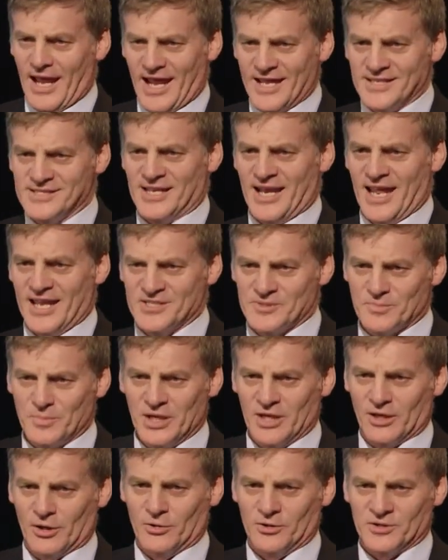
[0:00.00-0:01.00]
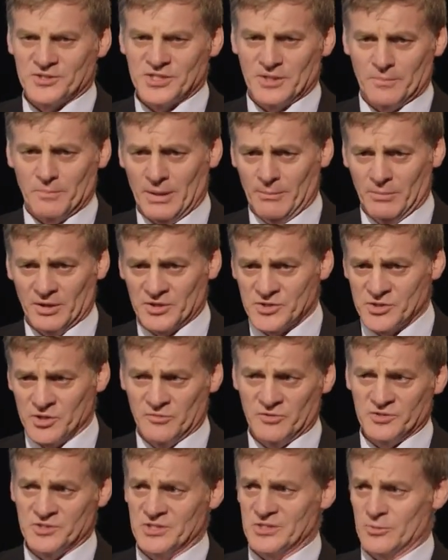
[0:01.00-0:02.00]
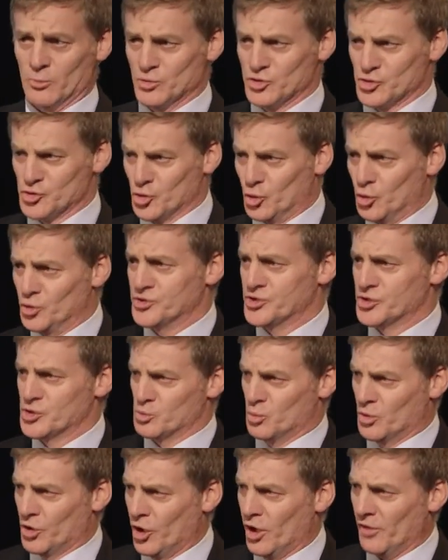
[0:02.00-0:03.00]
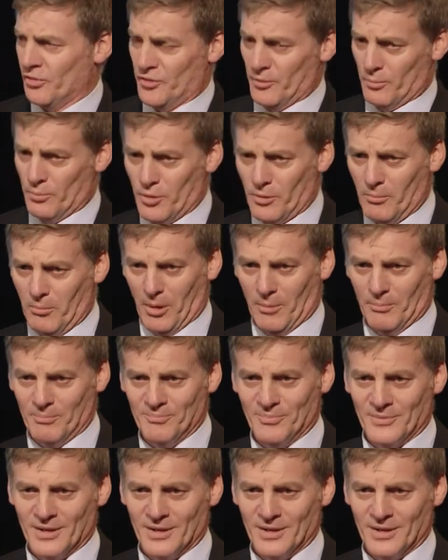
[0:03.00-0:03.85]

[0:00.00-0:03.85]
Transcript: as it has been across our public services, resources were not the problem.